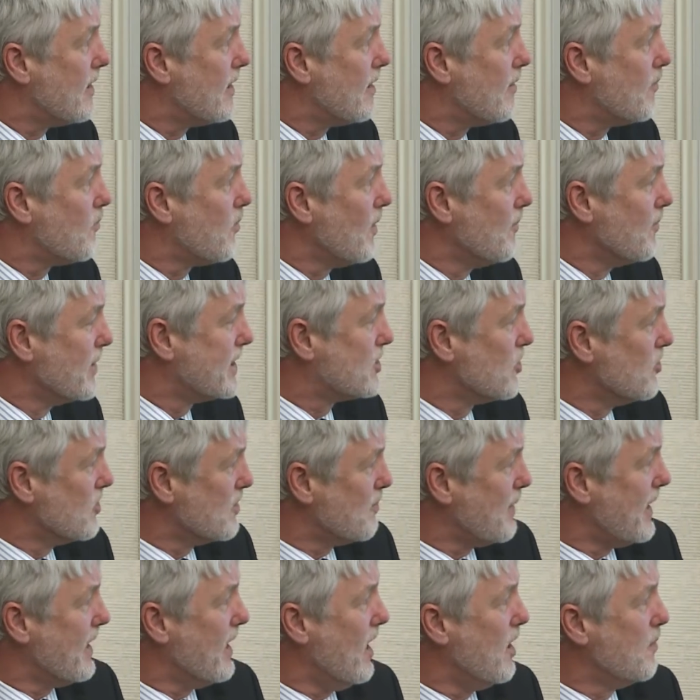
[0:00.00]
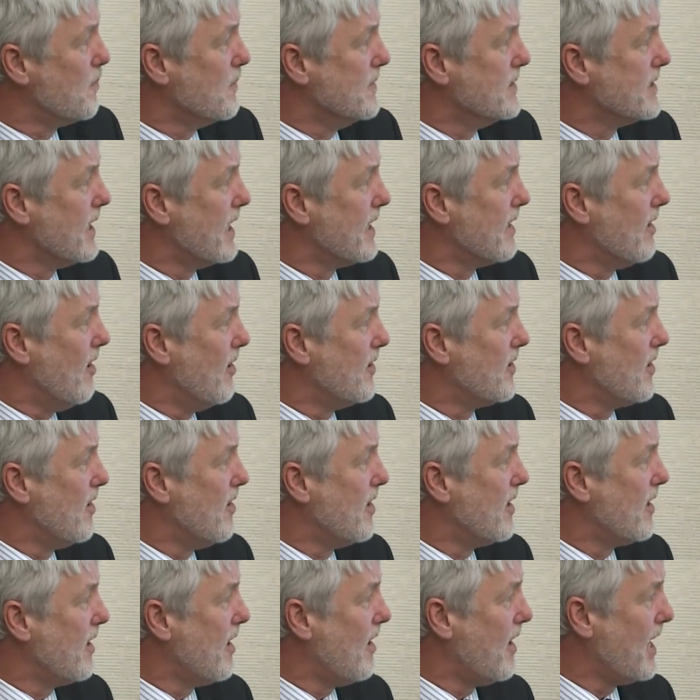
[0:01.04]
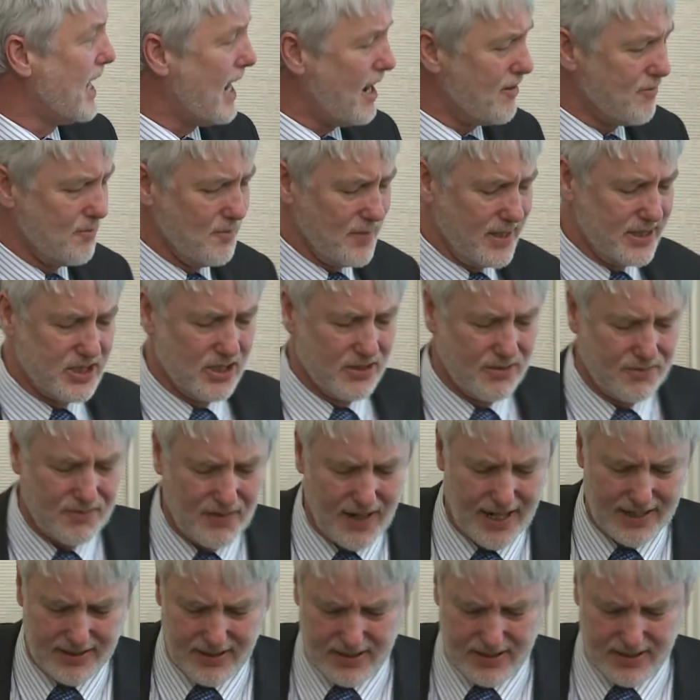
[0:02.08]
when we talk about open data, I have mentioned the fact